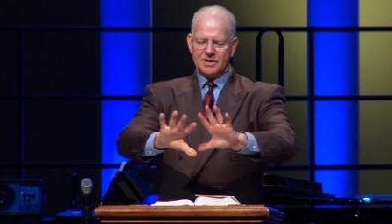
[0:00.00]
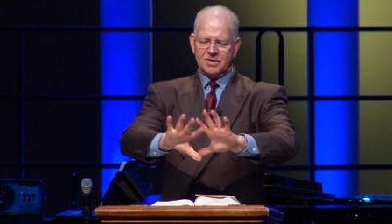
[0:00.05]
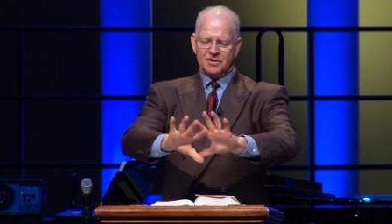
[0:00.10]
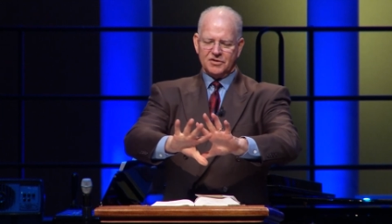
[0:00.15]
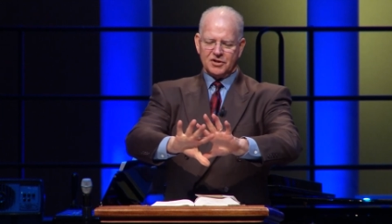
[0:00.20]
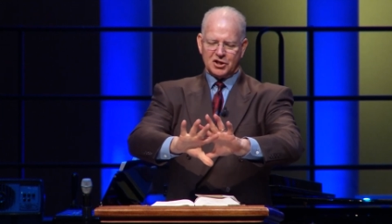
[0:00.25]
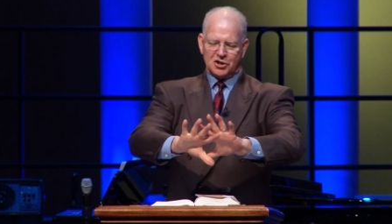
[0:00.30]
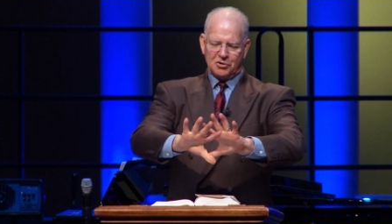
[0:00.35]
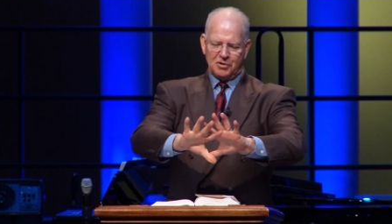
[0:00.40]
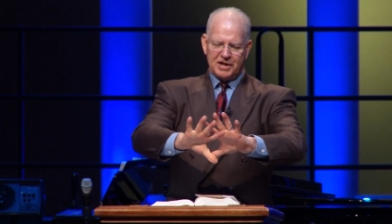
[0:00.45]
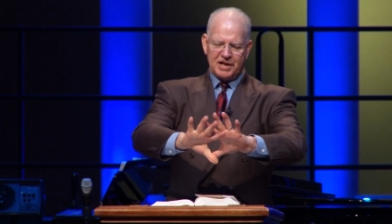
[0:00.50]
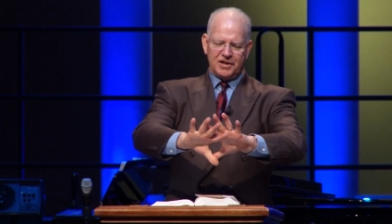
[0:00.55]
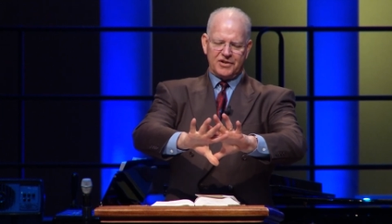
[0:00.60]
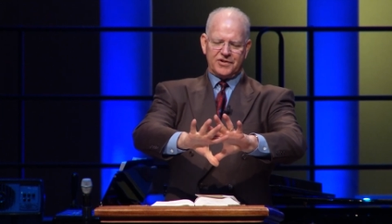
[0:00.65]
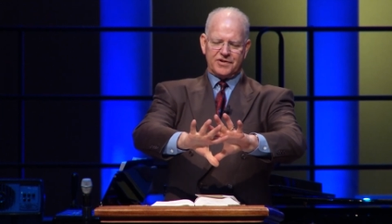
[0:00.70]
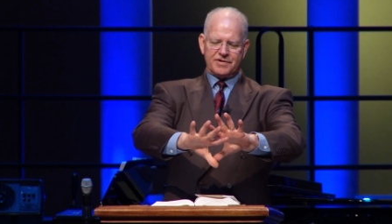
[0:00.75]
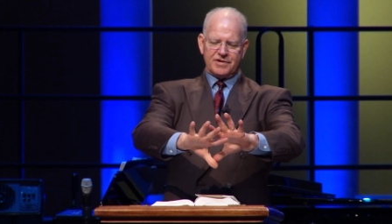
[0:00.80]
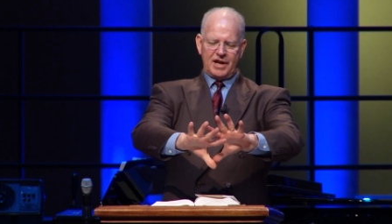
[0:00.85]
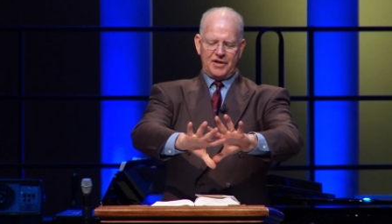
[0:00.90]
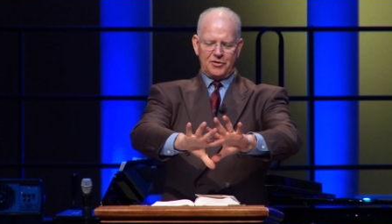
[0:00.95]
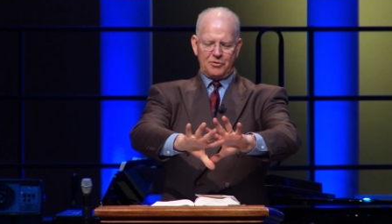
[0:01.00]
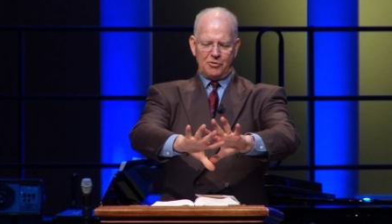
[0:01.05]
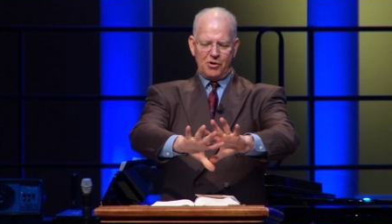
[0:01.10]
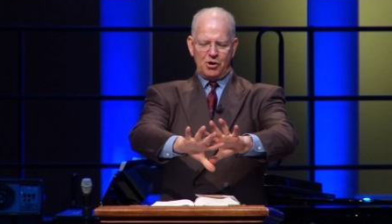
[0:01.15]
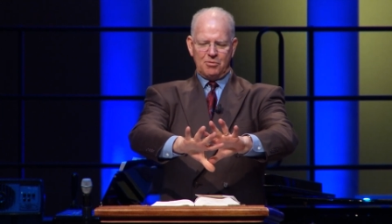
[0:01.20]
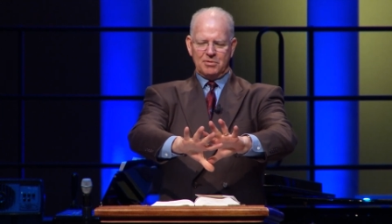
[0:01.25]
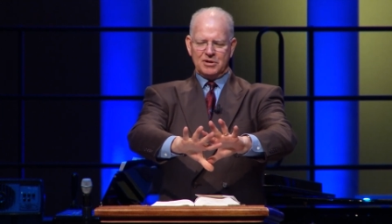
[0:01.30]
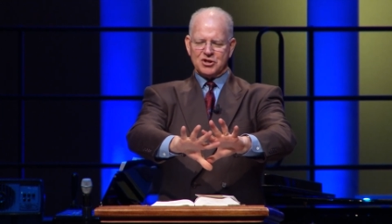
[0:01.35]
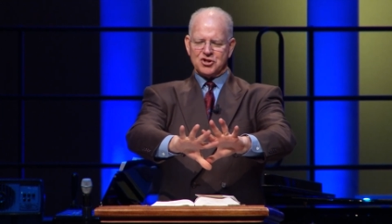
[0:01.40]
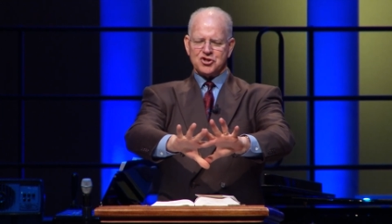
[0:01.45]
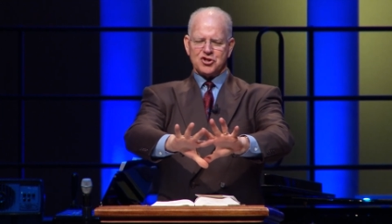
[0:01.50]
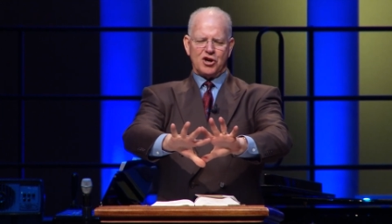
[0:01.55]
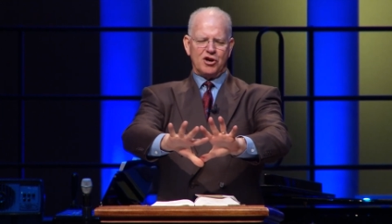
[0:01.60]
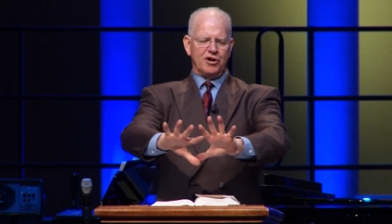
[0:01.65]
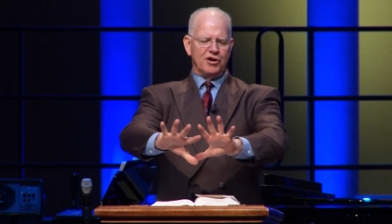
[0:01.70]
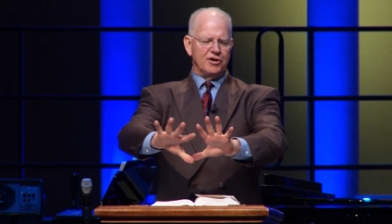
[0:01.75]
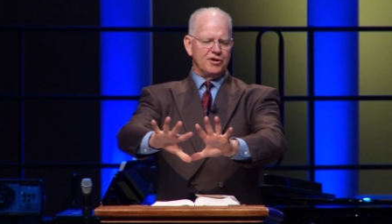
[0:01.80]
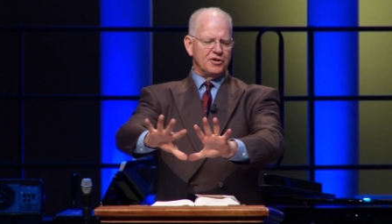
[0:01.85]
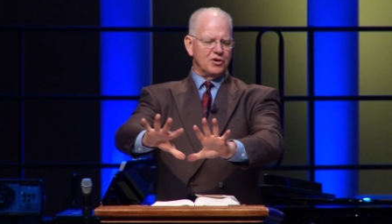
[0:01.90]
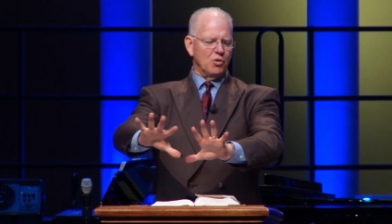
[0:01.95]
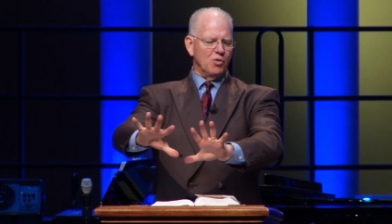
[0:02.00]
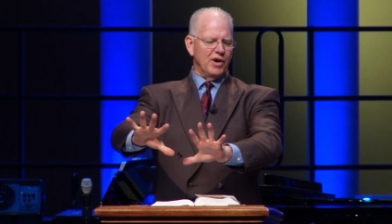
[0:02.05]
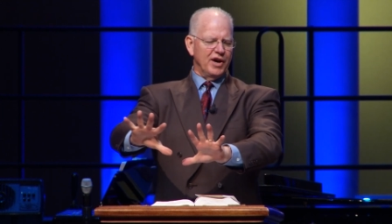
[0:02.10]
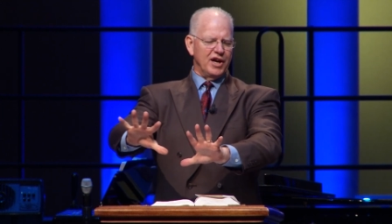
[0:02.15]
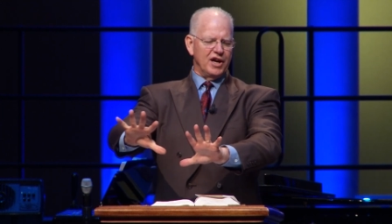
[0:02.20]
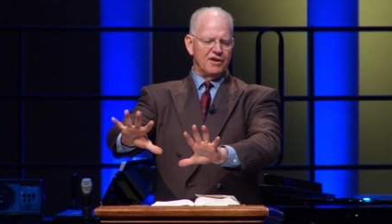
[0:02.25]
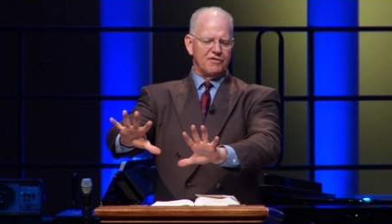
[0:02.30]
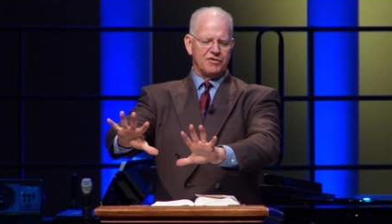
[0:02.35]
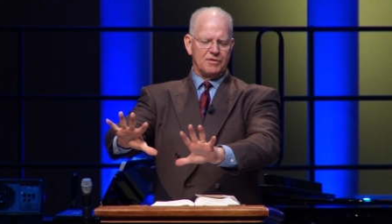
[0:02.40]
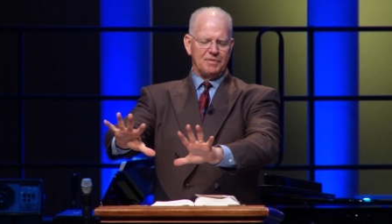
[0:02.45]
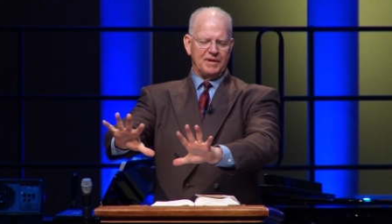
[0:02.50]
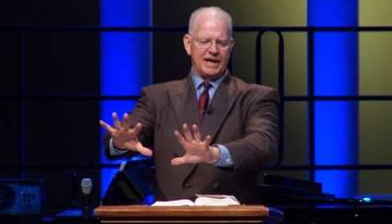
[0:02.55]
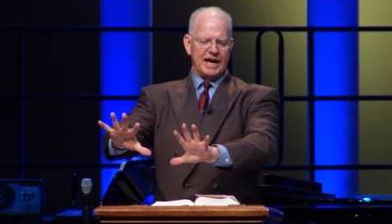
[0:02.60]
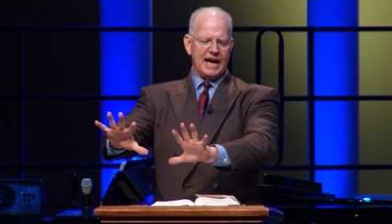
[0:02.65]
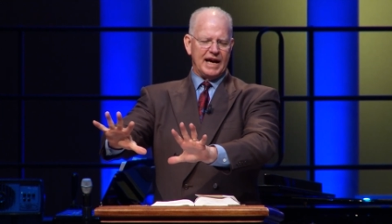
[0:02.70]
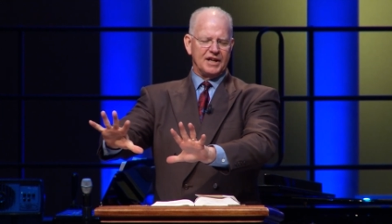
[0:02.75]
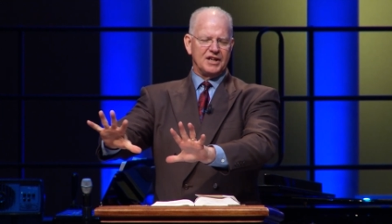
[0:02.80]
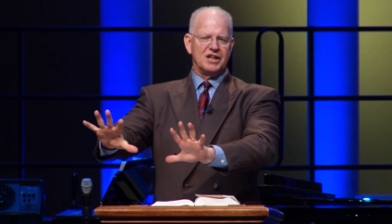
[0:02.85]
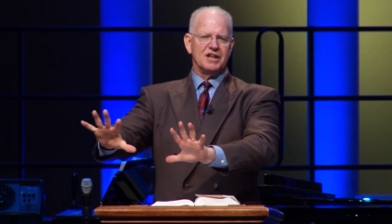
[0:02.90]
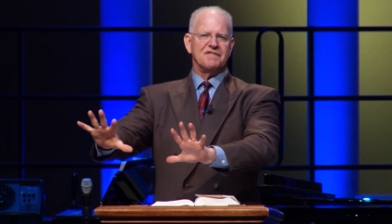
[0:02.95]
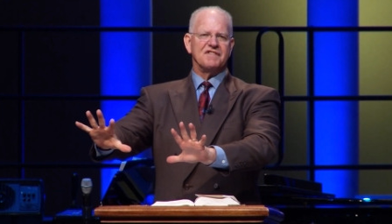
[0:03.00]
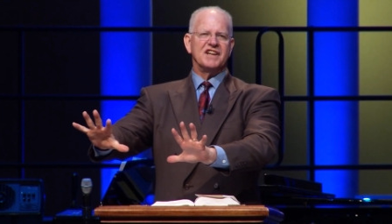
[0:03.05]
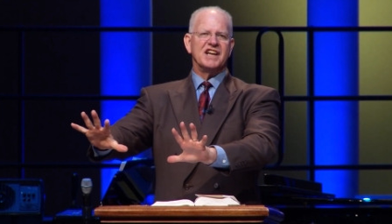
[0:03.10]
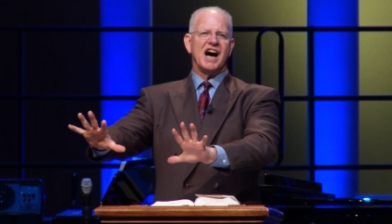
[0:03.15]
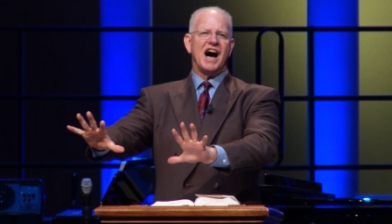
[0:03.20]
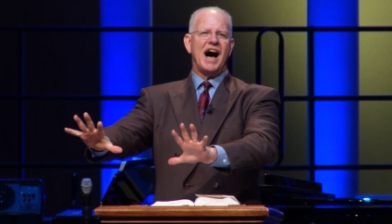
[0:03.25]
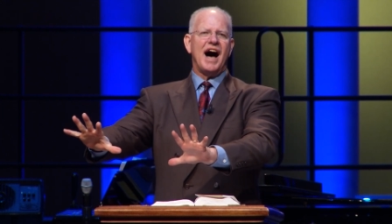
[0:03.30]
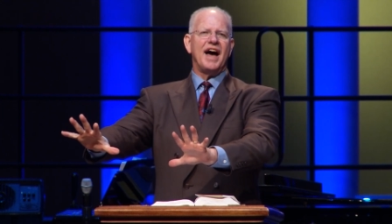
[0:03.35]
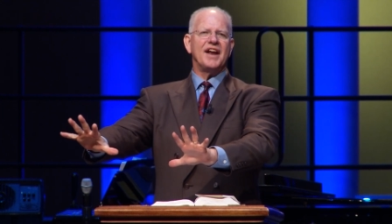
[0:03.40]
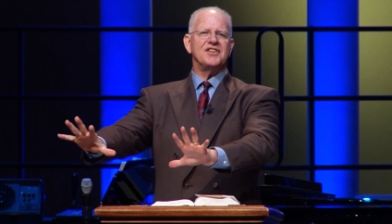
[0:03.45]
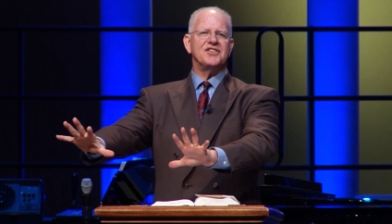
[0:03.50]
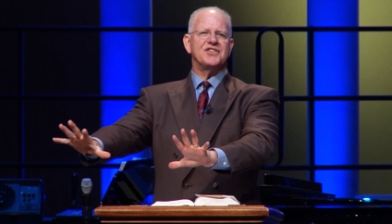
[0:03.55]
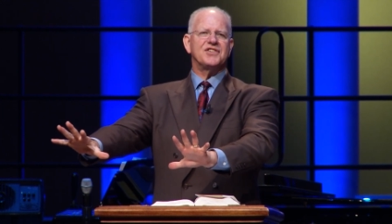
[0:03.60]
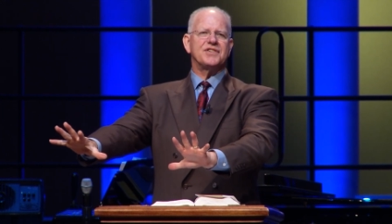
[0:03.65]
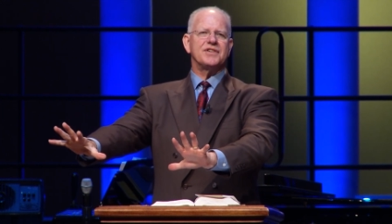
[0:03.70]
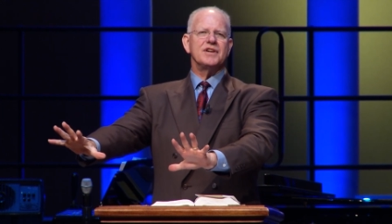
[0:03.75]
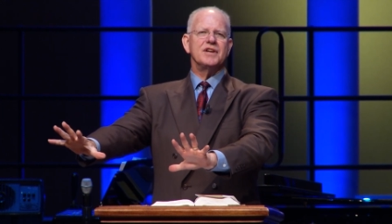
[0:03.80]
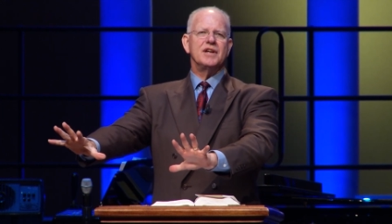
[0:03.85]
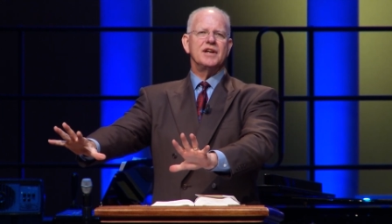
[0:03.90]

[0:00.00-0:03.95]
the Greeks and the Romans turned away from the idea of gods